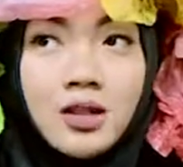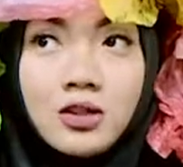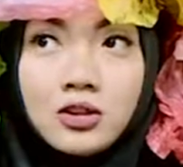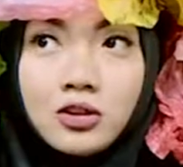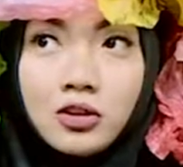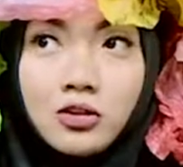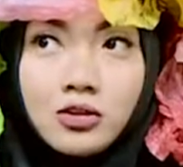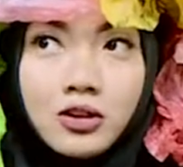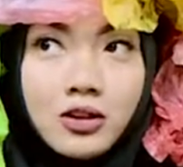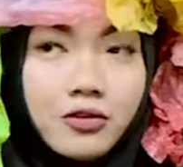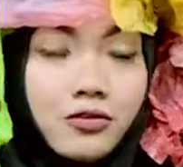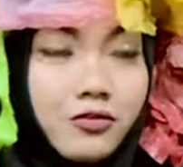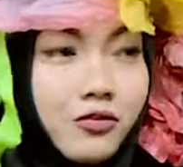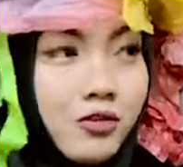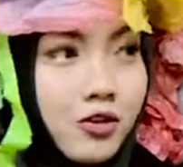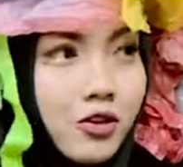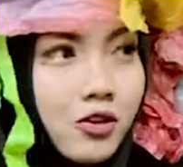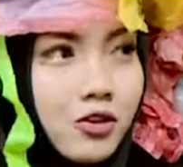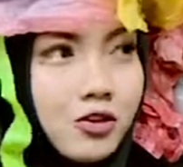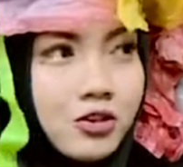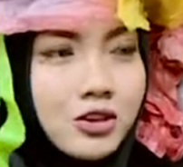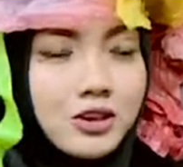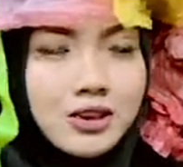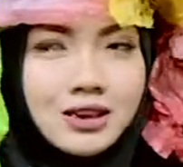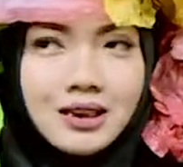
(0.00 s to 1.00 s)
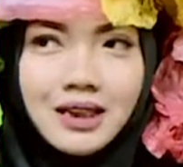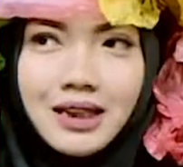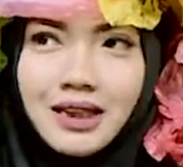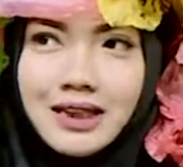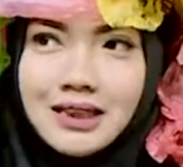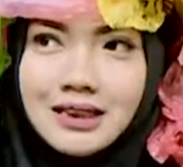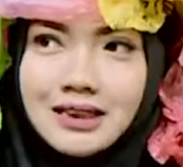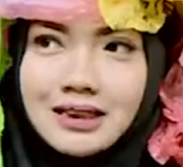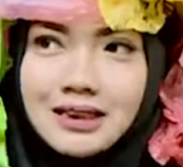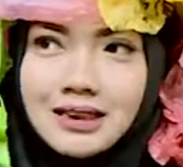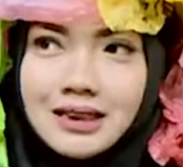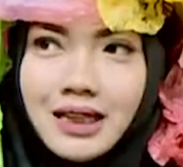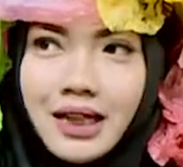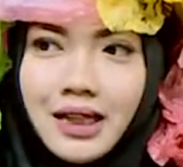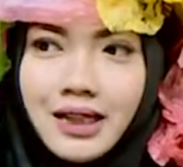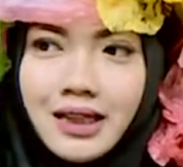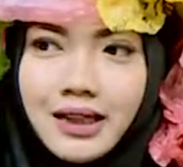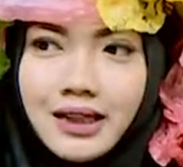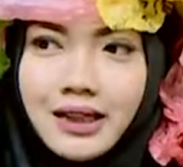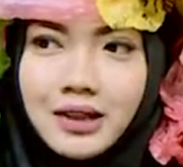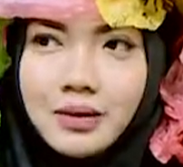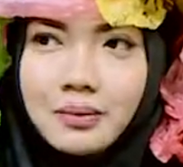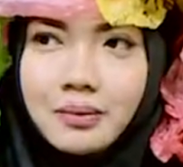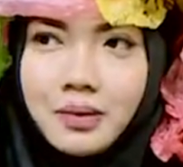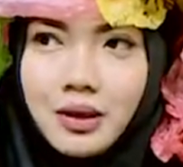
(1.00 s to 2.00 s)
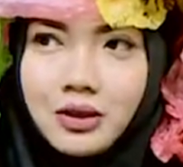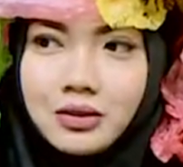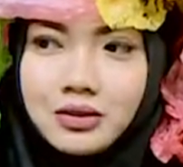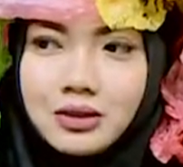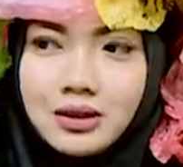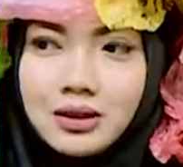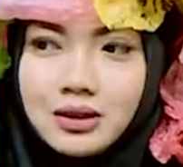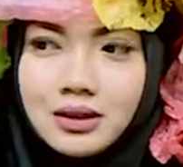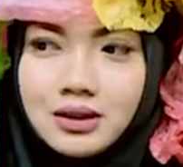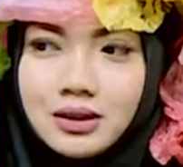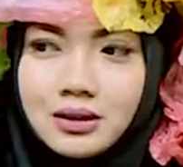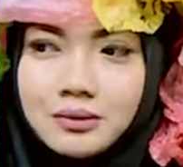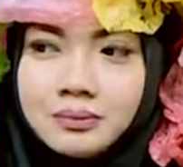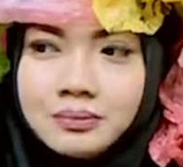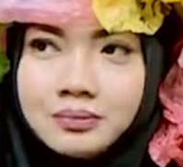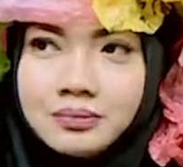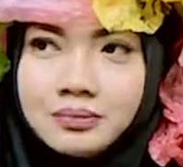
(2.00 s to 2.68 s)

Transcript: So the photos is telling about the